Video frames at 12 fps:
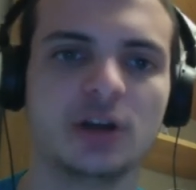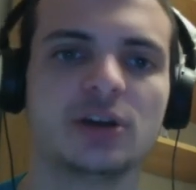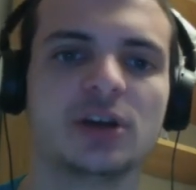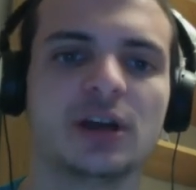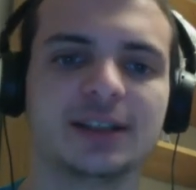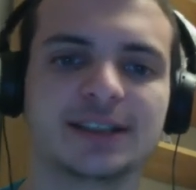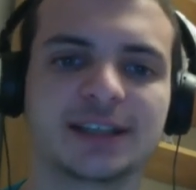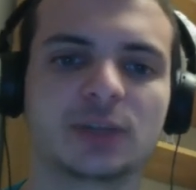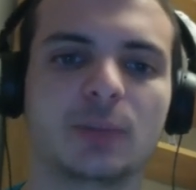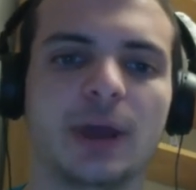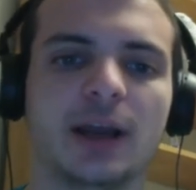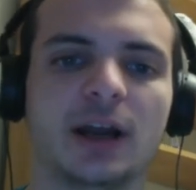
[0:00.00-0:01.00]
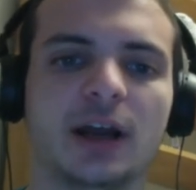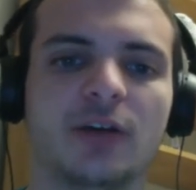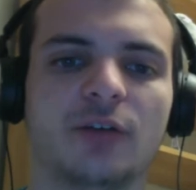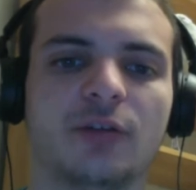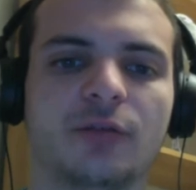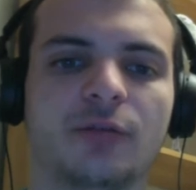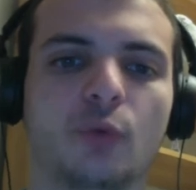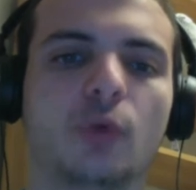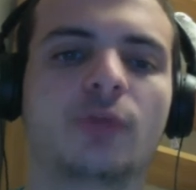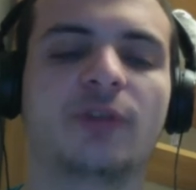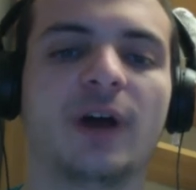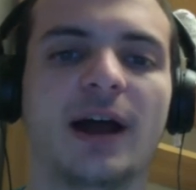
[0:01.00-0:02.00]
6 mana,
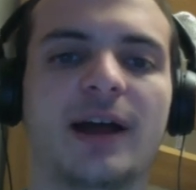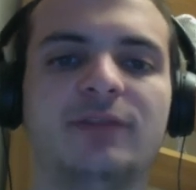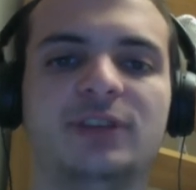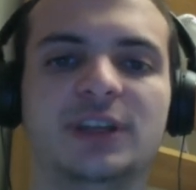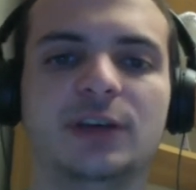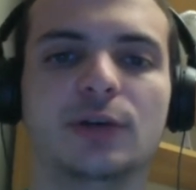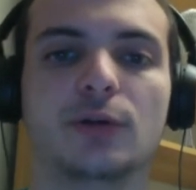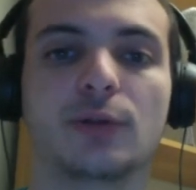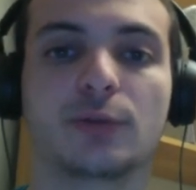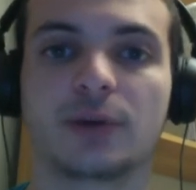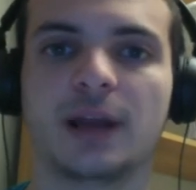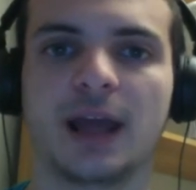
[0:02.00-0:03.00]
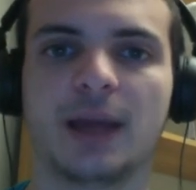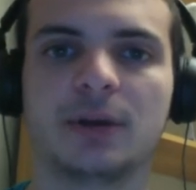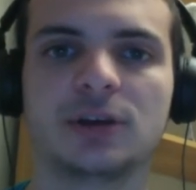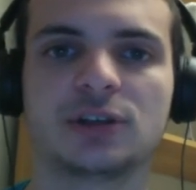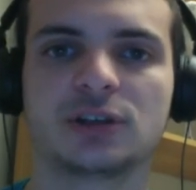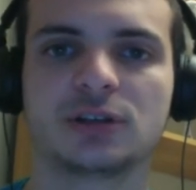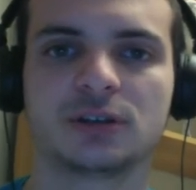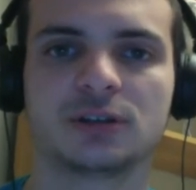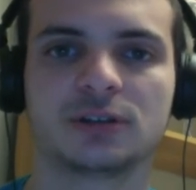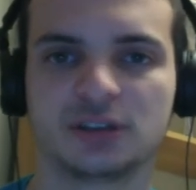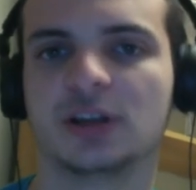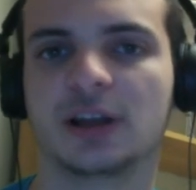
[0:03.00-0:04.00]
4/5, deal 3 damage
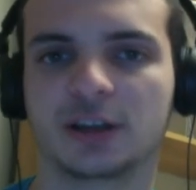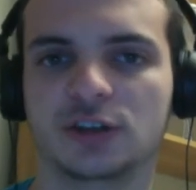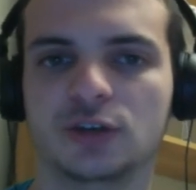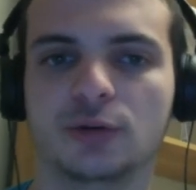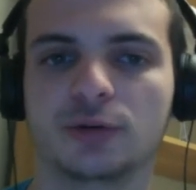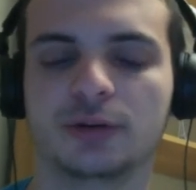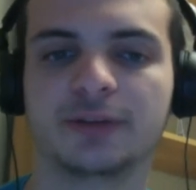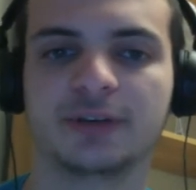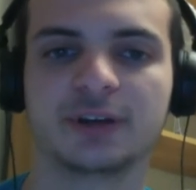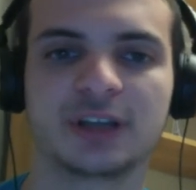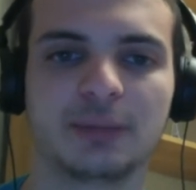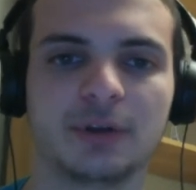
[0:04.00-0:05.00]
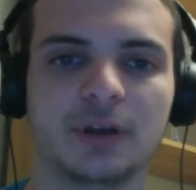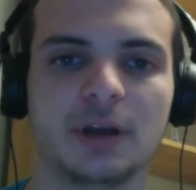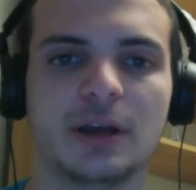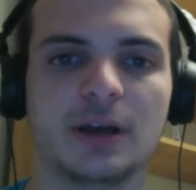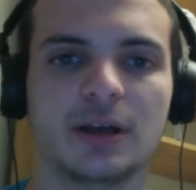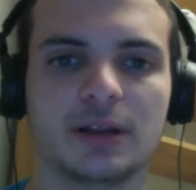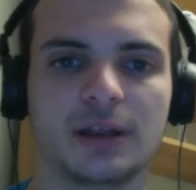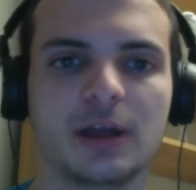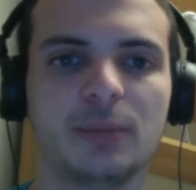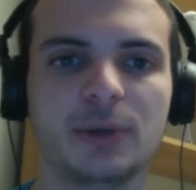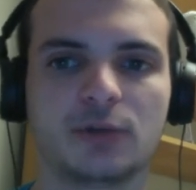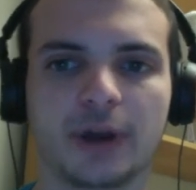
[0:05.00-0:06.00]
to like a 2/3, for example, that
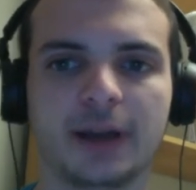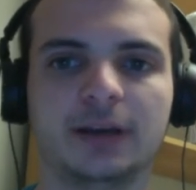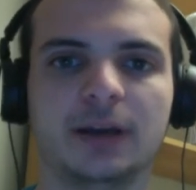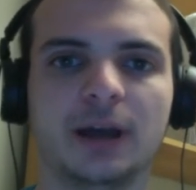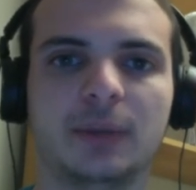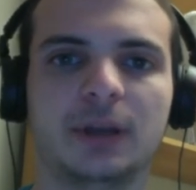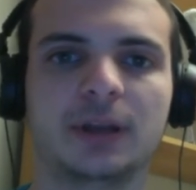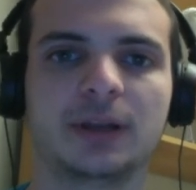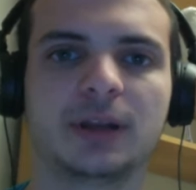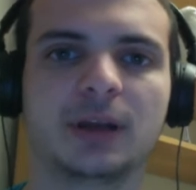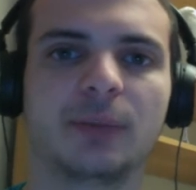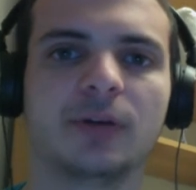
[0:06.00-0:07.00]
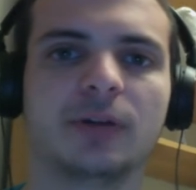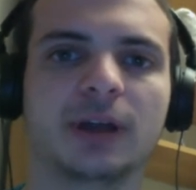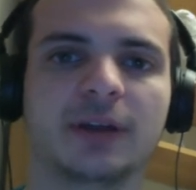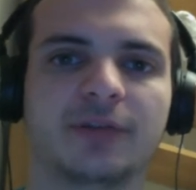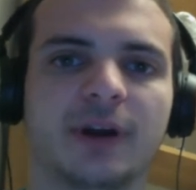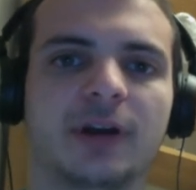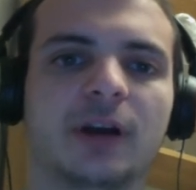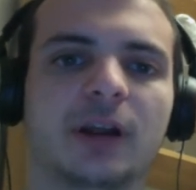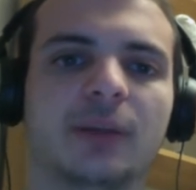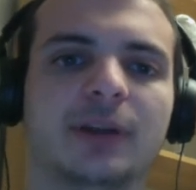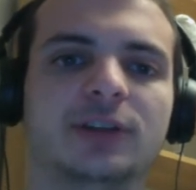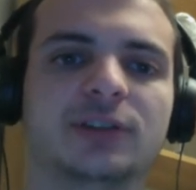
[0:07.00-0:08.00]
would be great. I mean, think about like a Fire
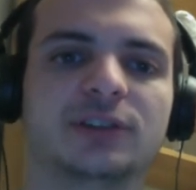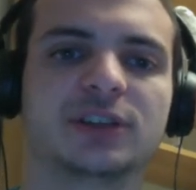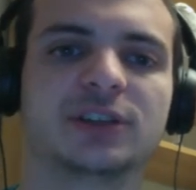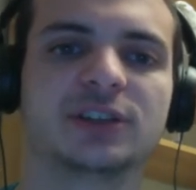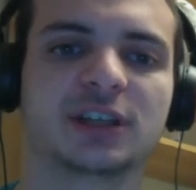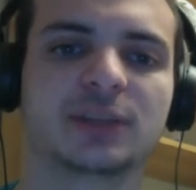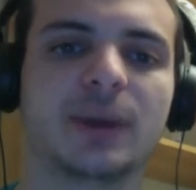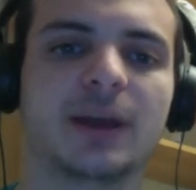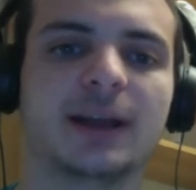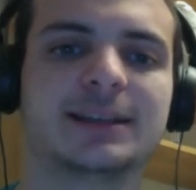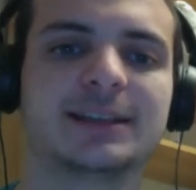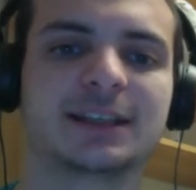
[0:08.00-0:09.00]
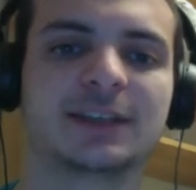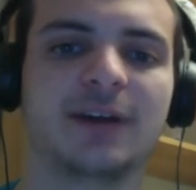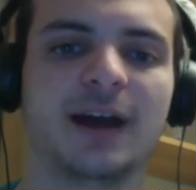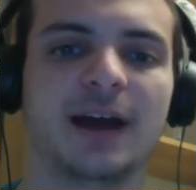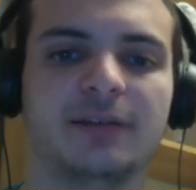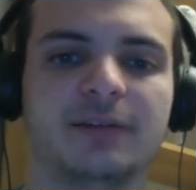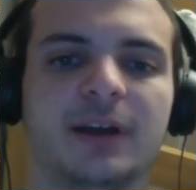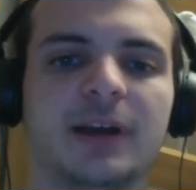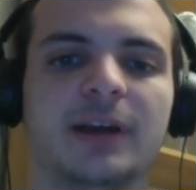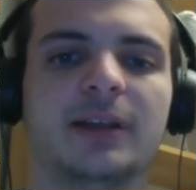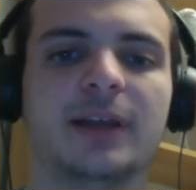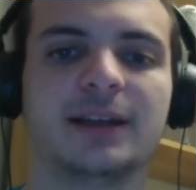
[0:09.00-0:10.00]
Elemental. It's a 6 mana, 6/5
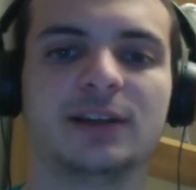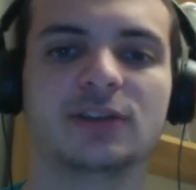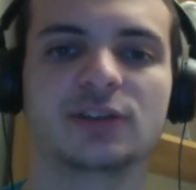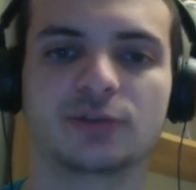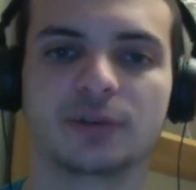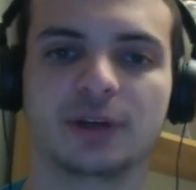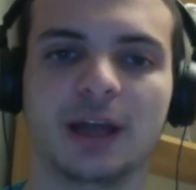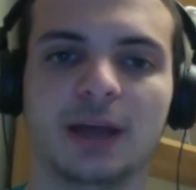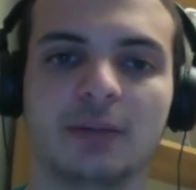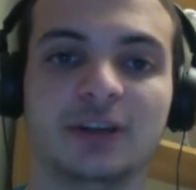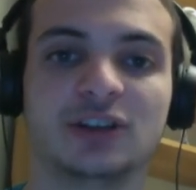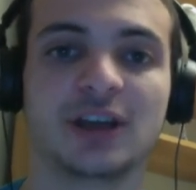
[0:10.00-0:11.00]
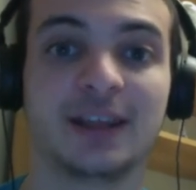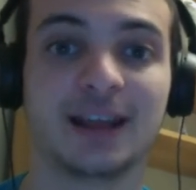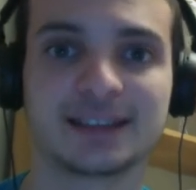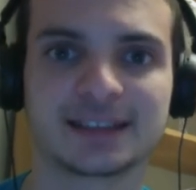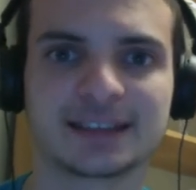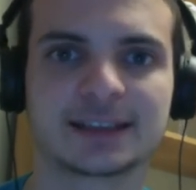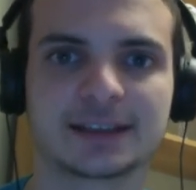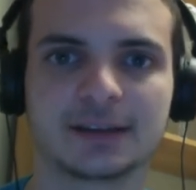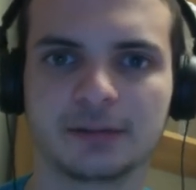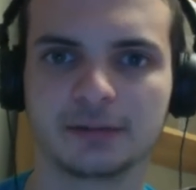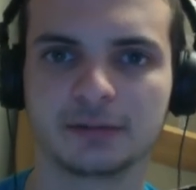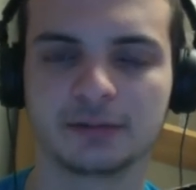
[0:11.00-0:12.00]
that deals 3 damage, and that's
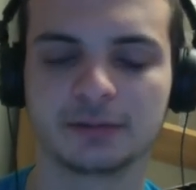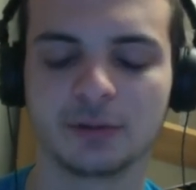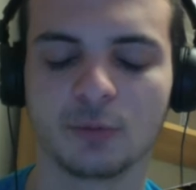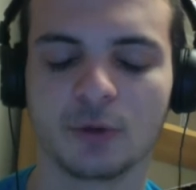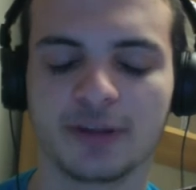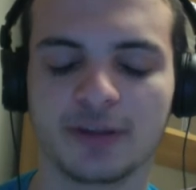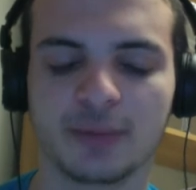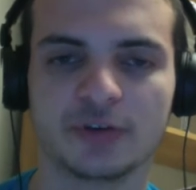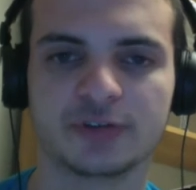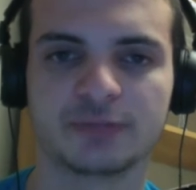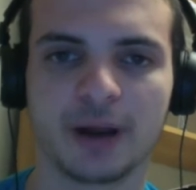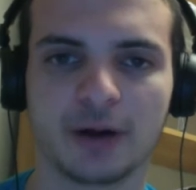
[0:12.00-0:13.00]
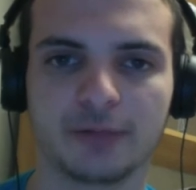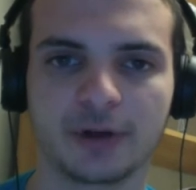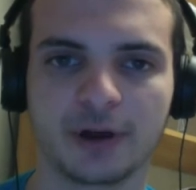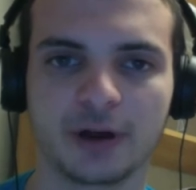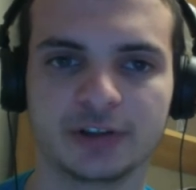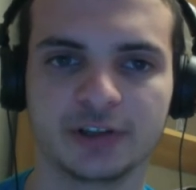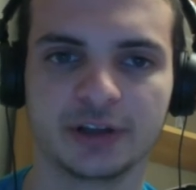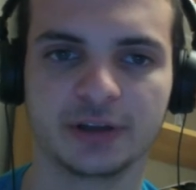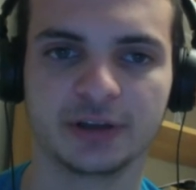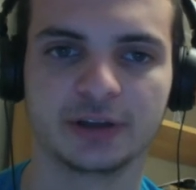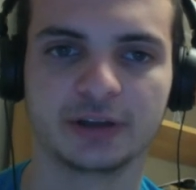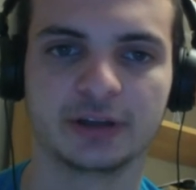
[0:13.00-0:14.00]
one of the most powerful cards in
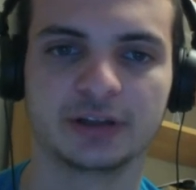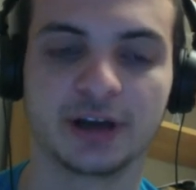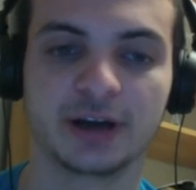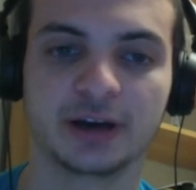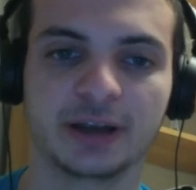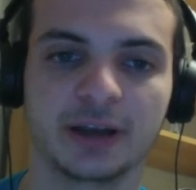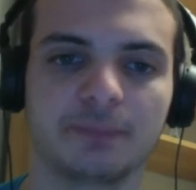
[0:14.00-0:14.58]
the entire game.